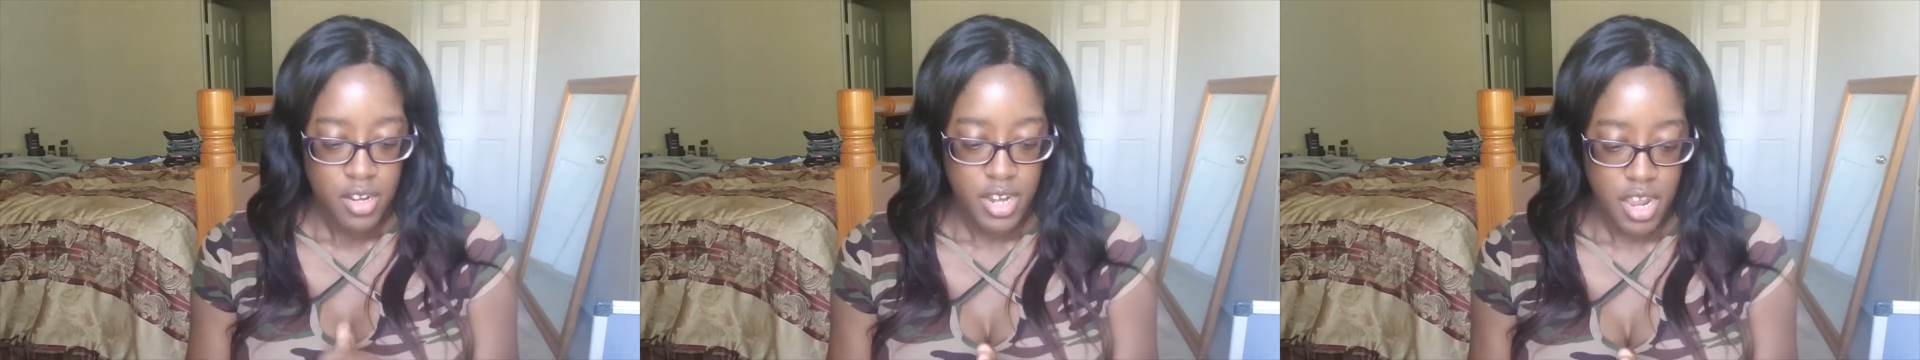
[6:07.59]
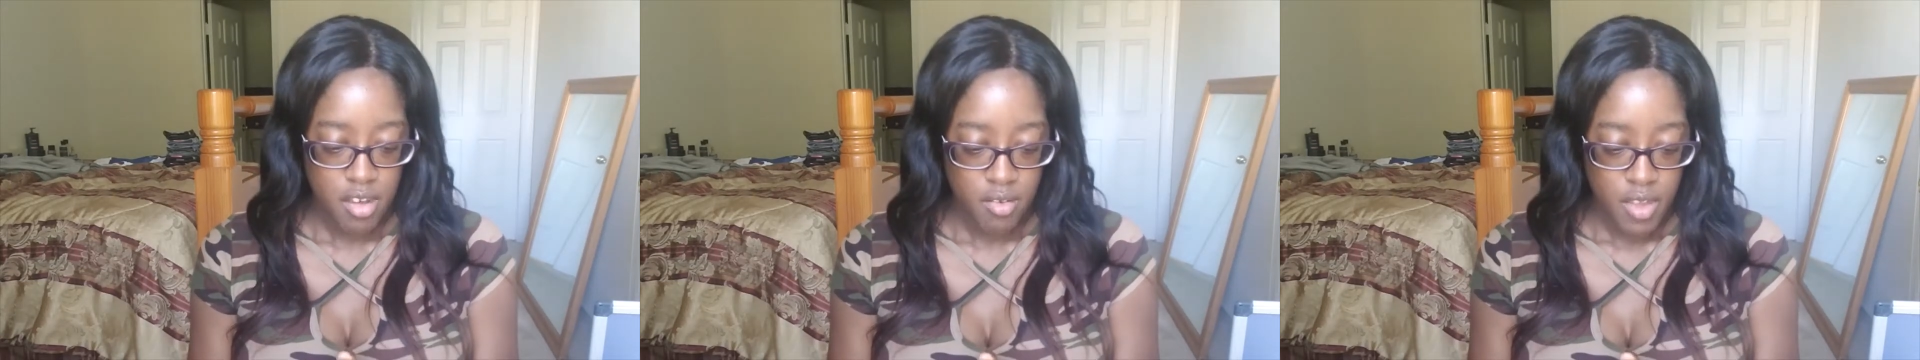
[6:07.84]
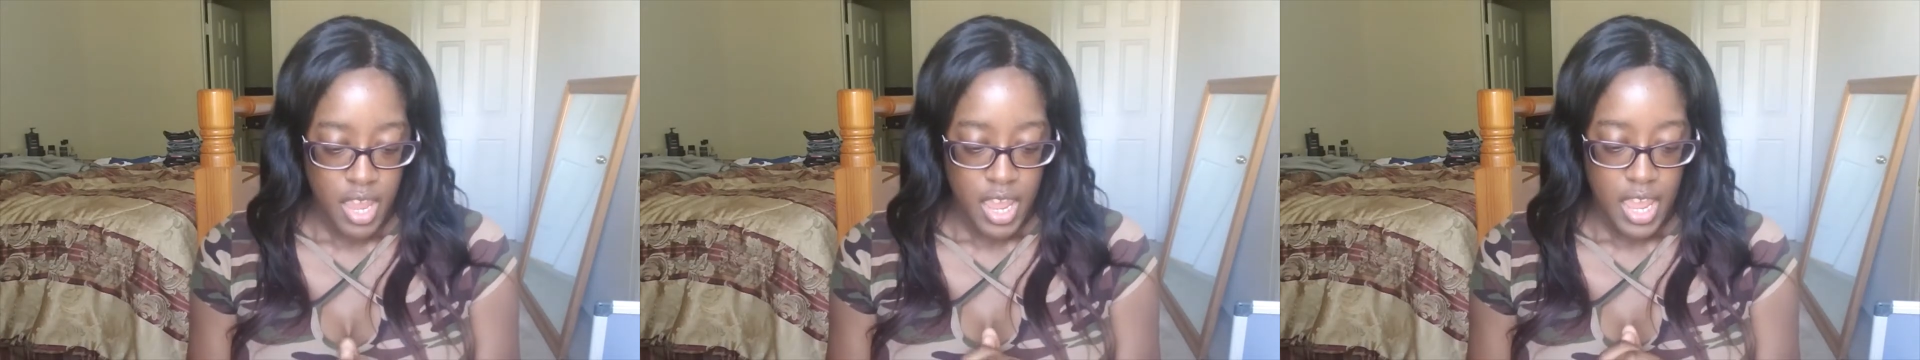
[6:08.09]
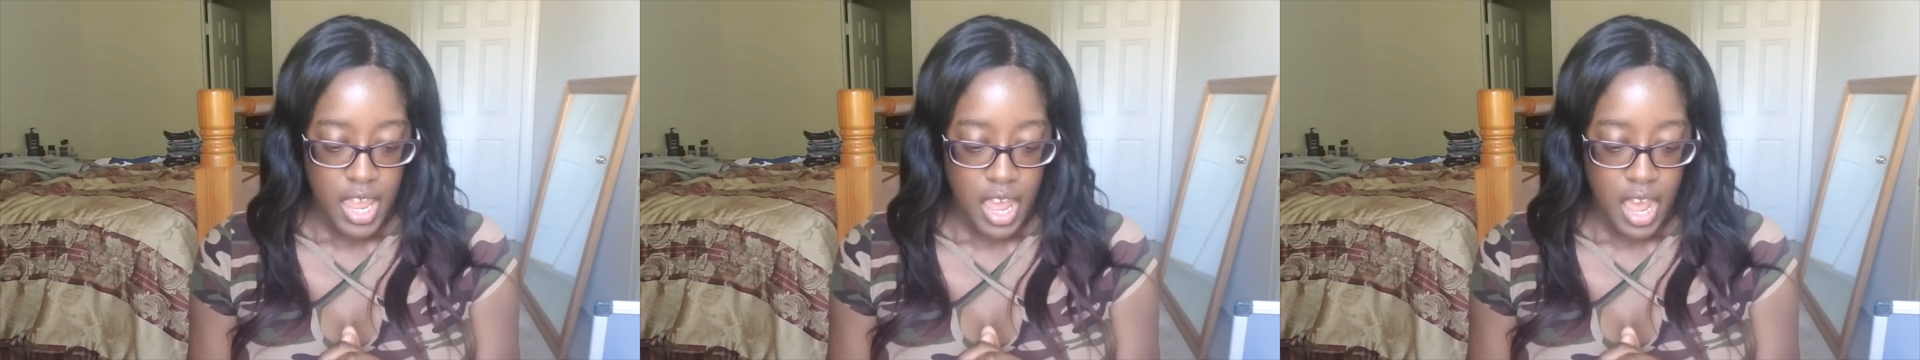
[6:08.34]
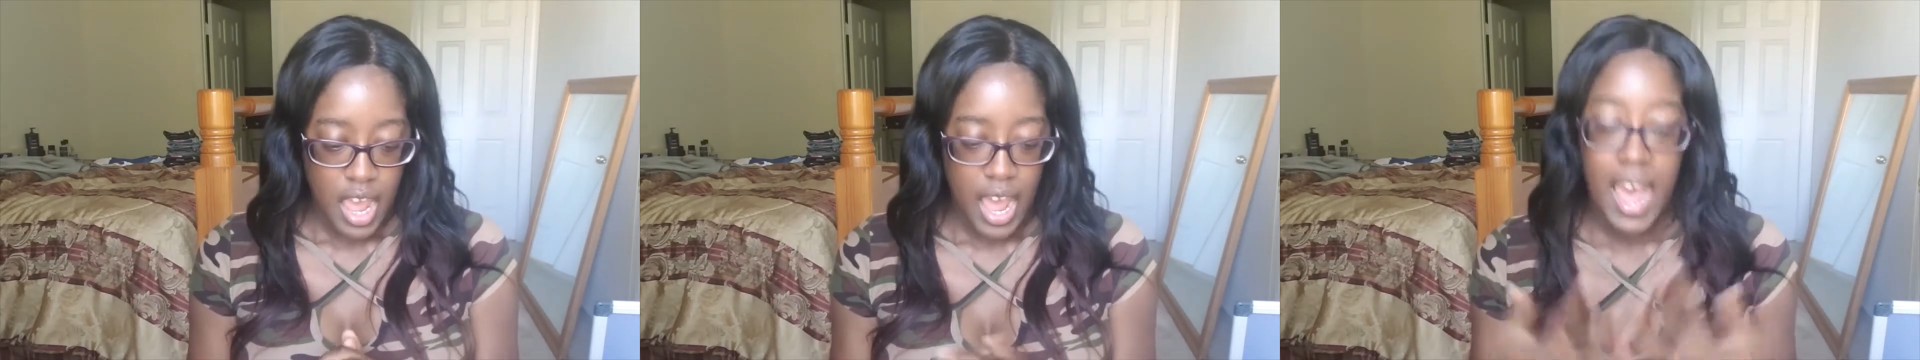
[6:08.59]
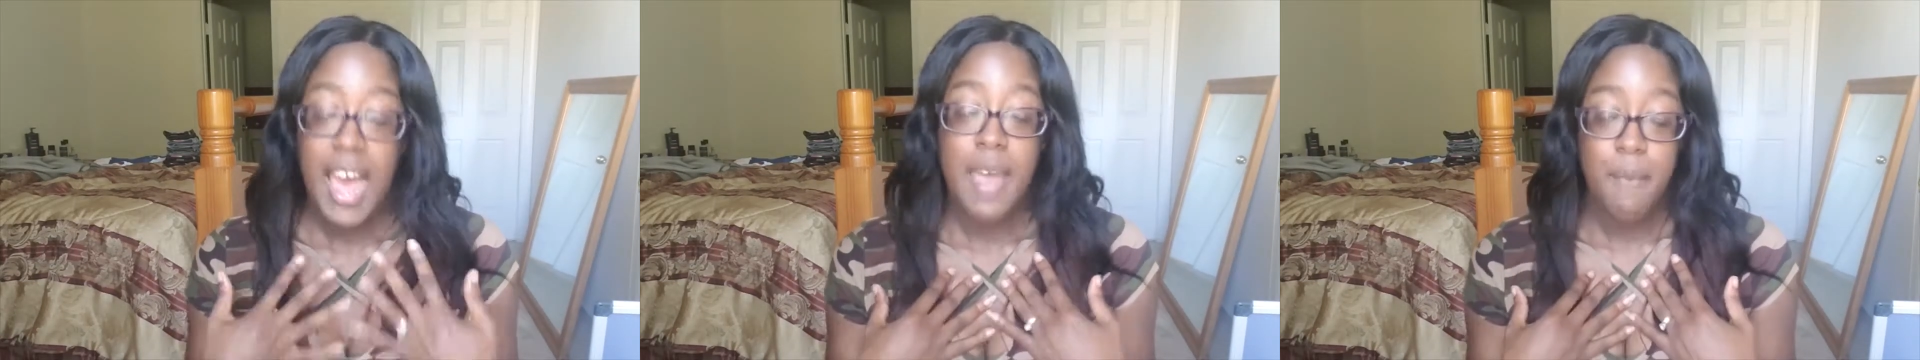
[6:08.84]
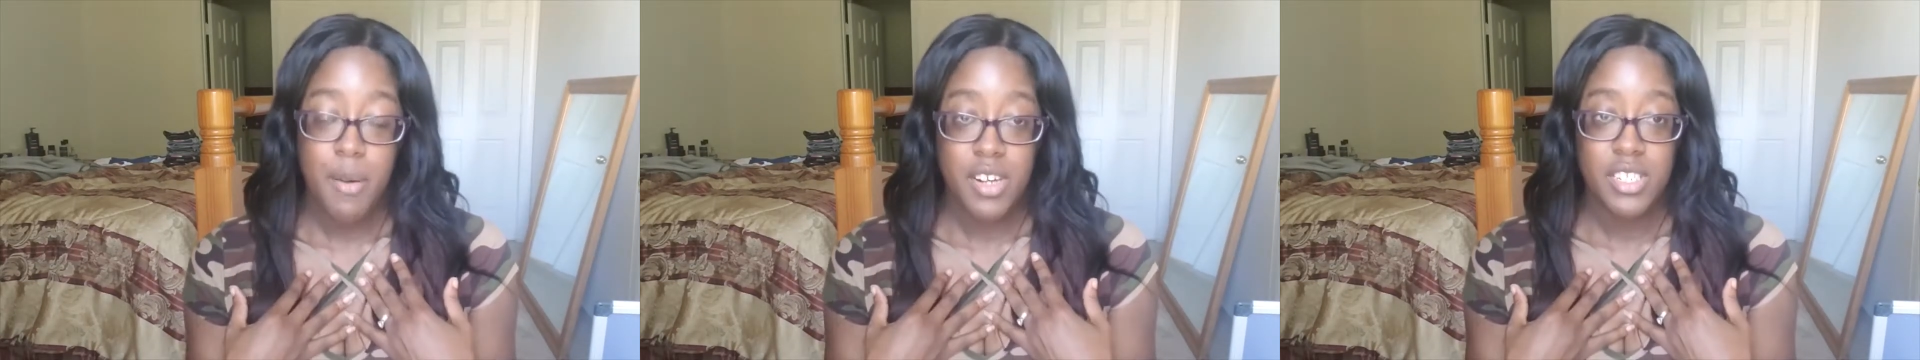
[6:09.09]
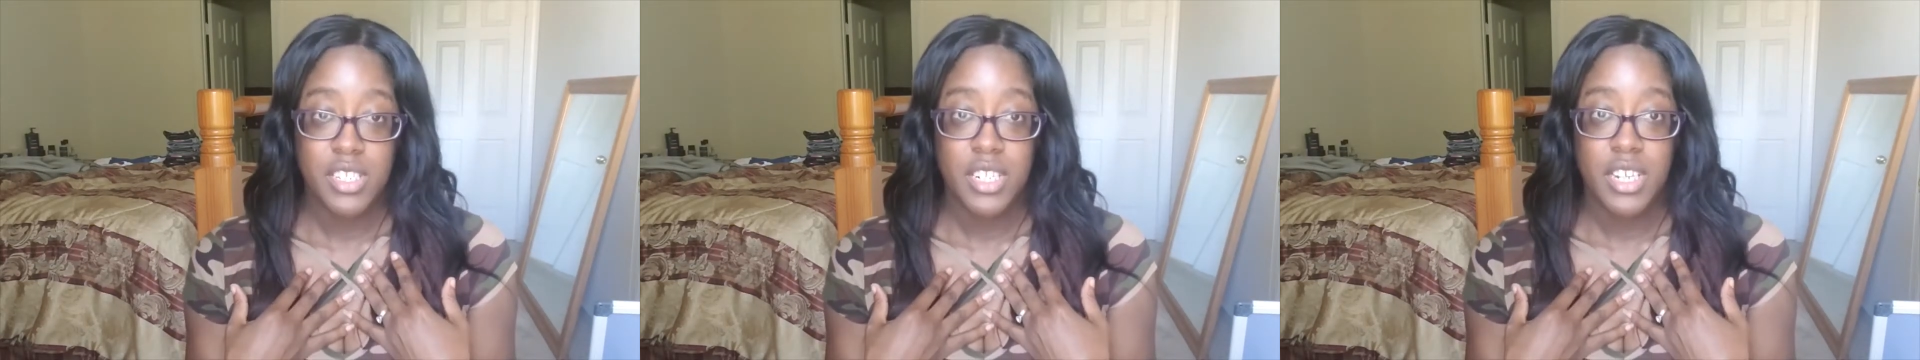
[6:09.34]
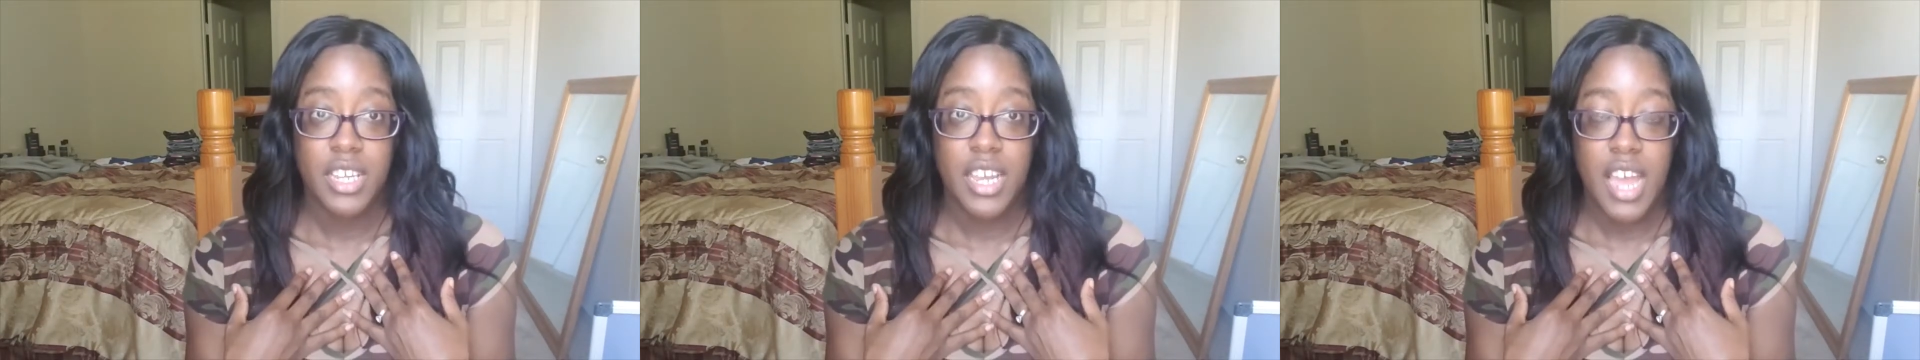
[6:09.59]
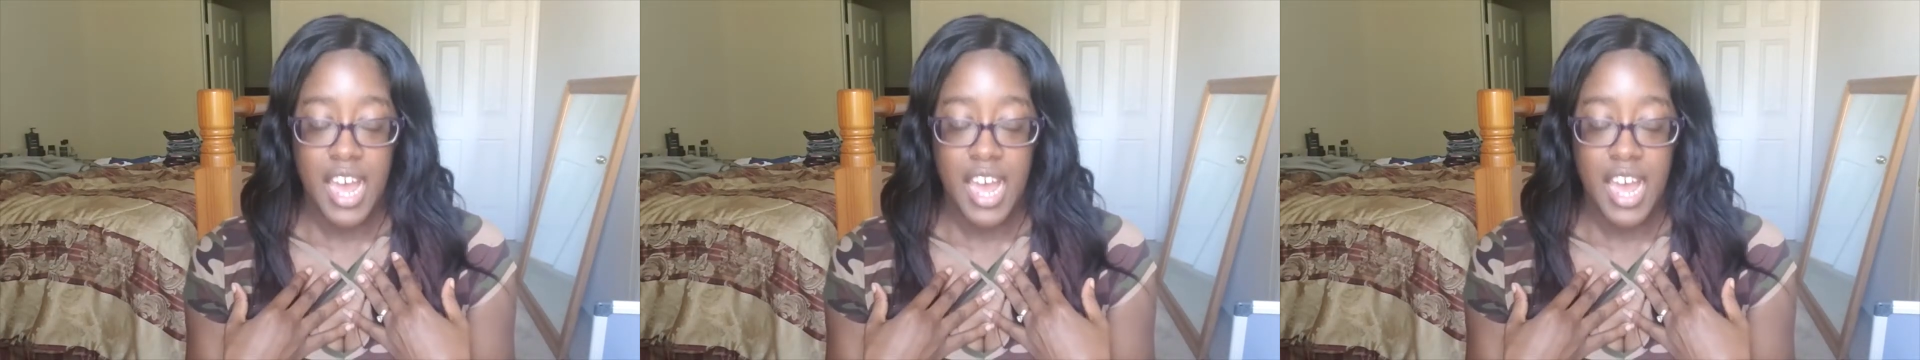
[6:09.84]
Now, I personally,